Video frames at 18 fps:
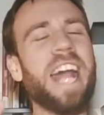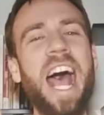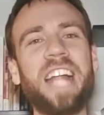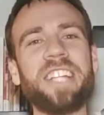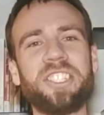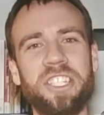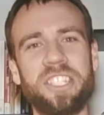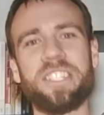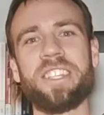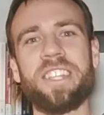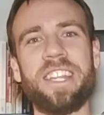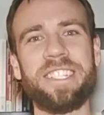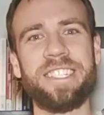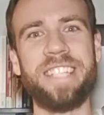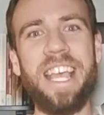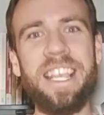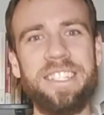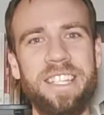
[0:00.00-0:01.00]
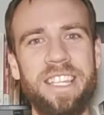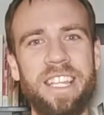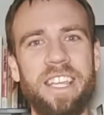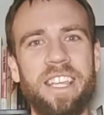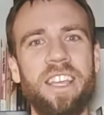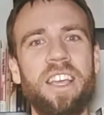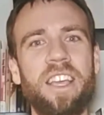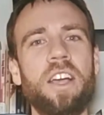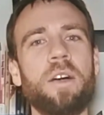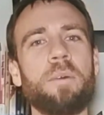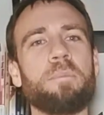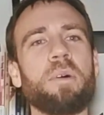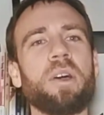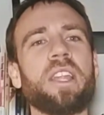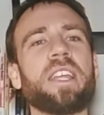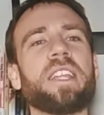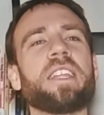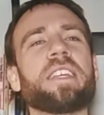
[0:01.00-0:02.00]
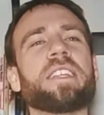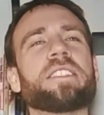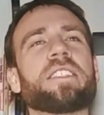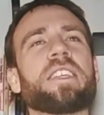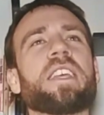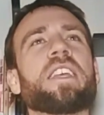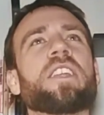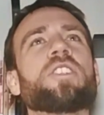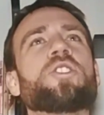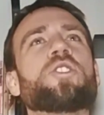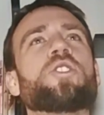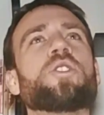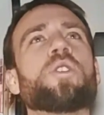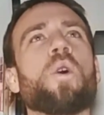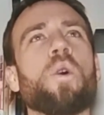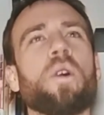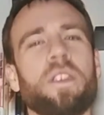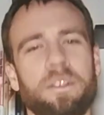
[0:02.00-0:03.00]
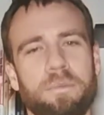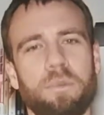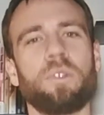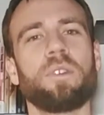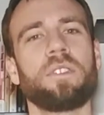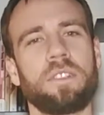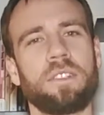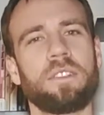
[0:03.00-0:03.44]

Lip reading: not just a necessity, but it is enjoyable.